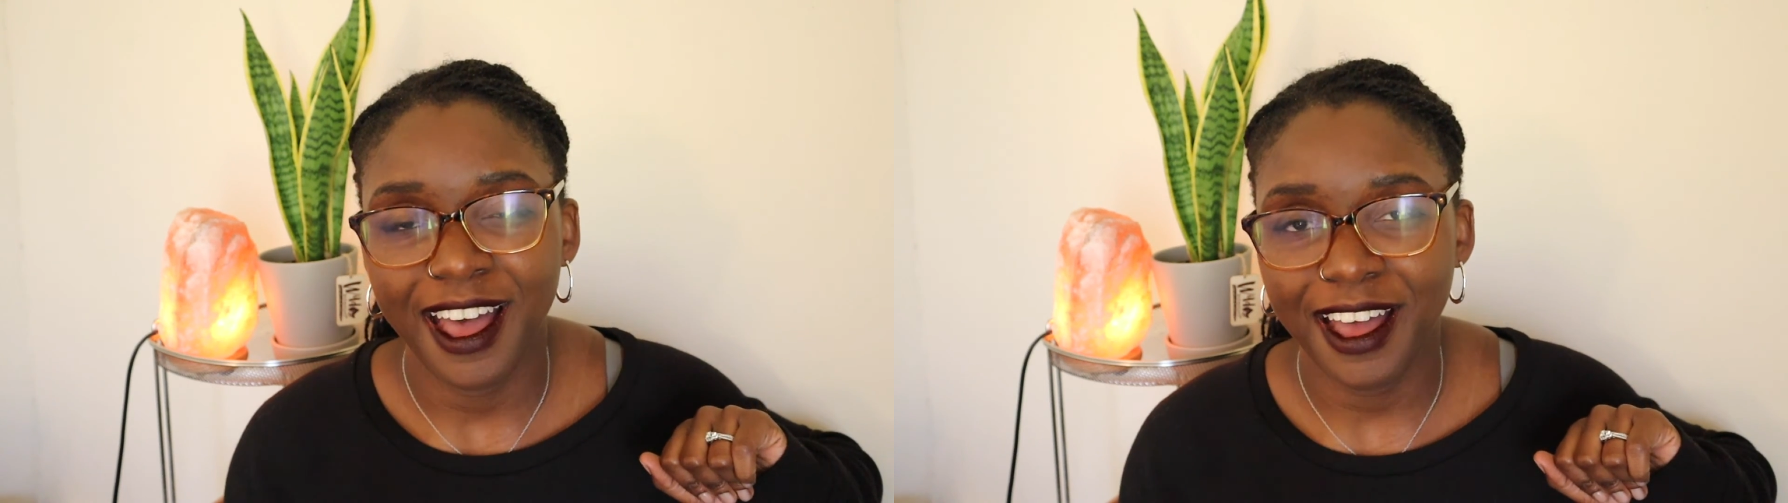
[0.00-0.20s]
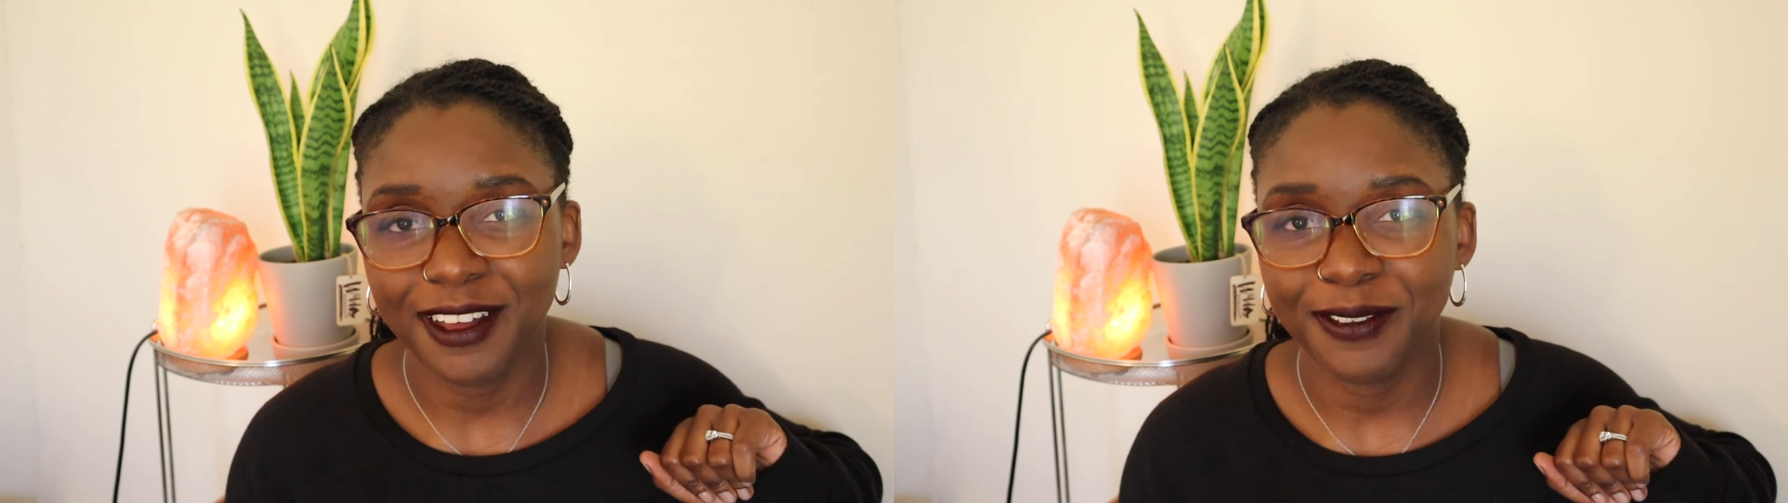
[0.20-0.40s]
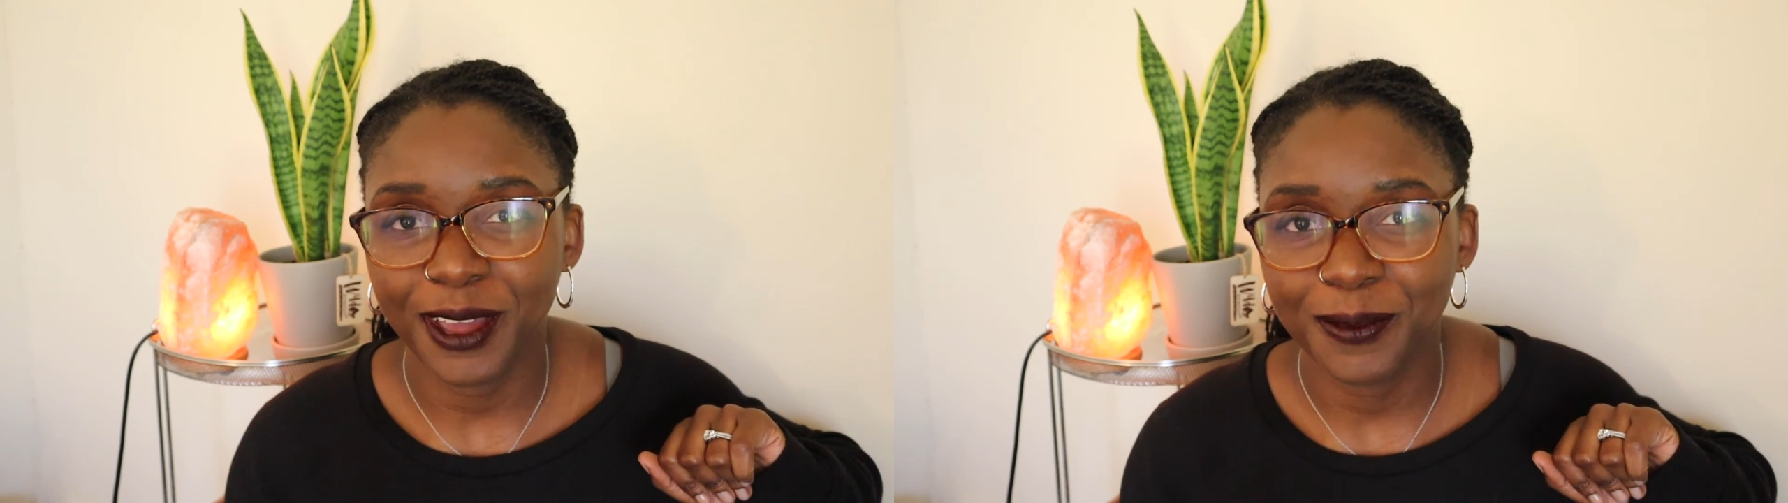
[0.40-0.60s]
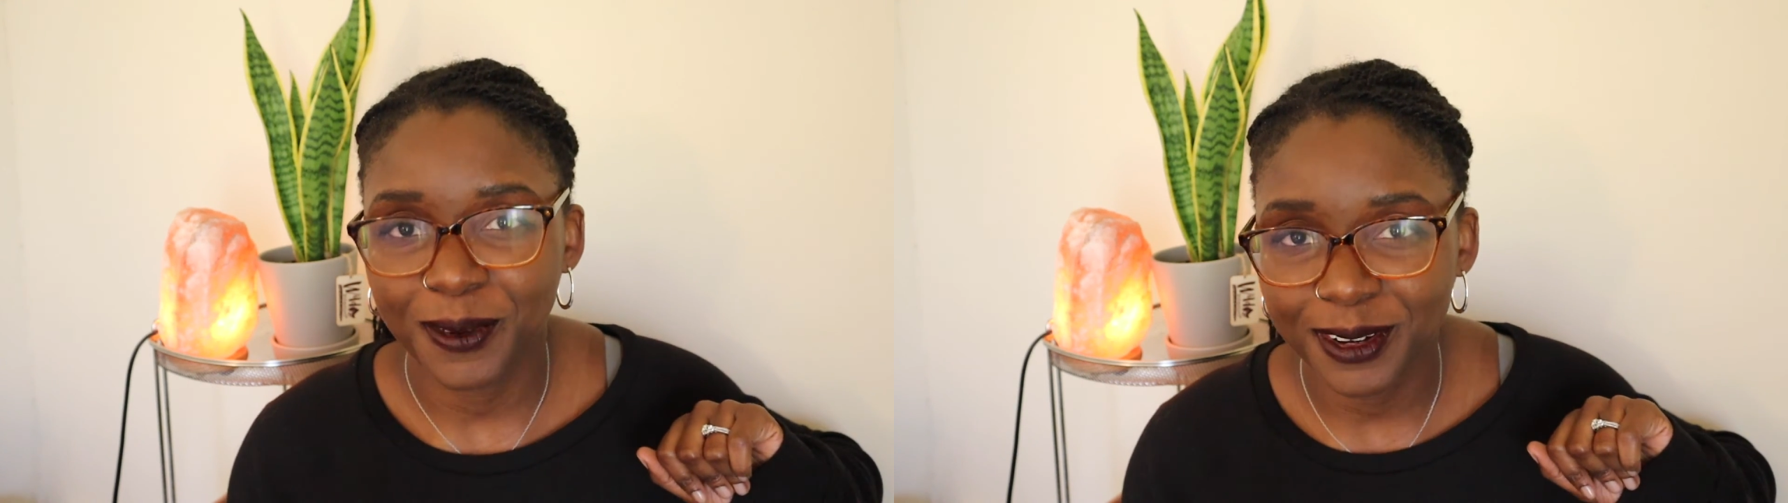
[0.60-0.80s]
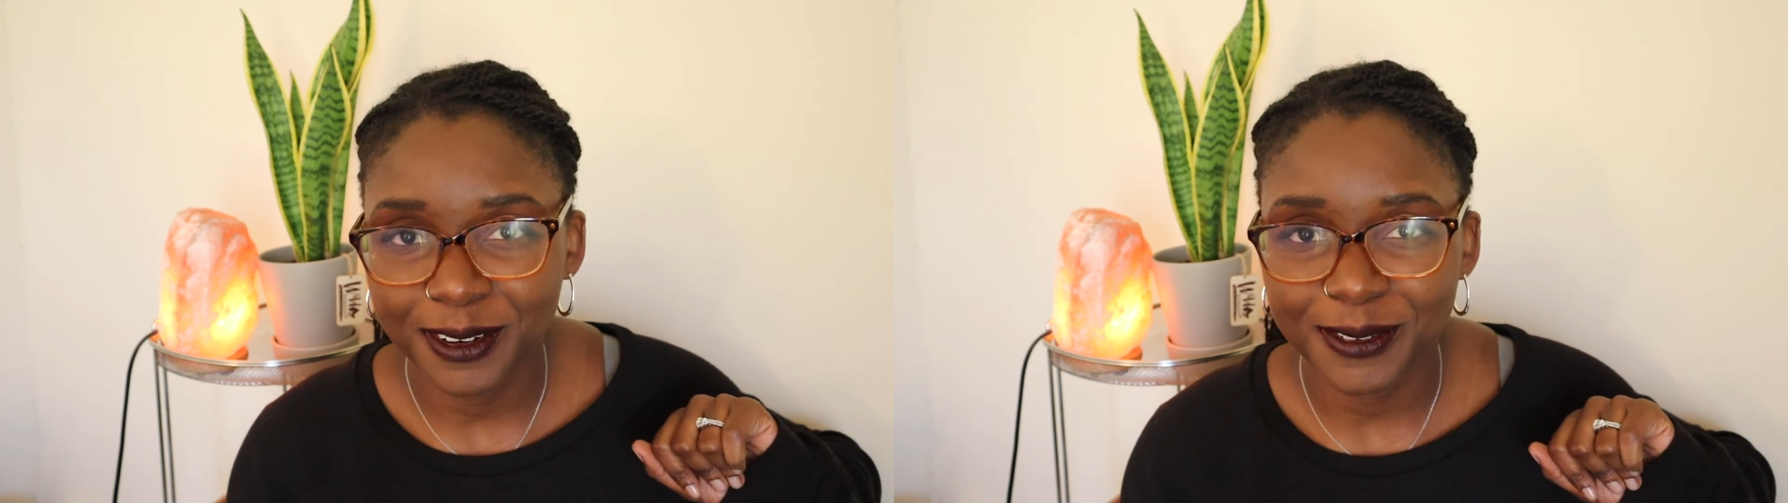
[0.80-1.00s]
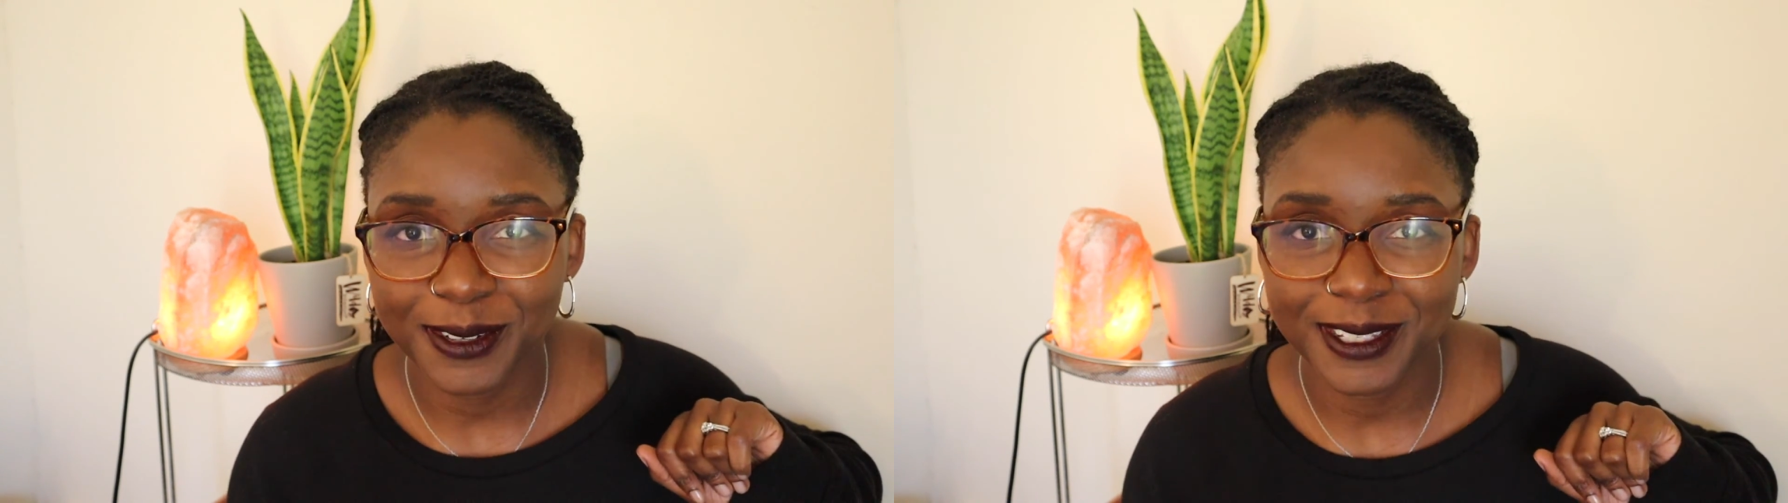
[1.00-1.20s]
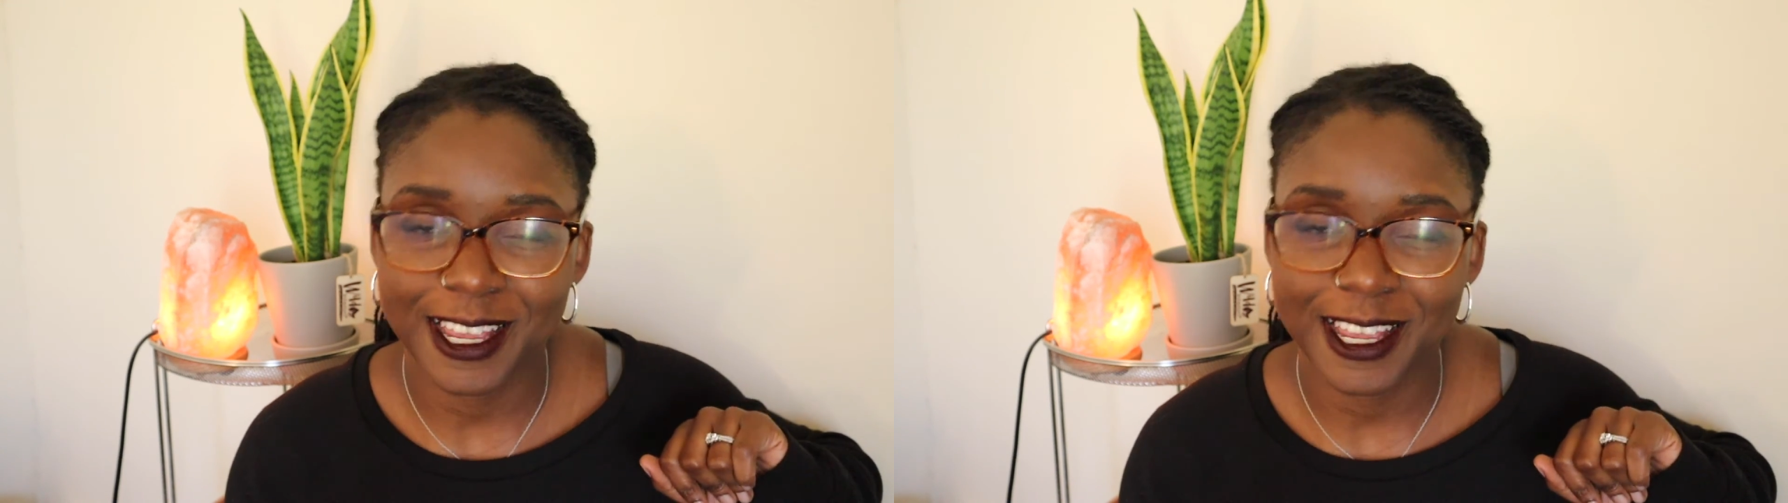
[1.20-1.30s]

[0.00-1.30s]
Have a wonderful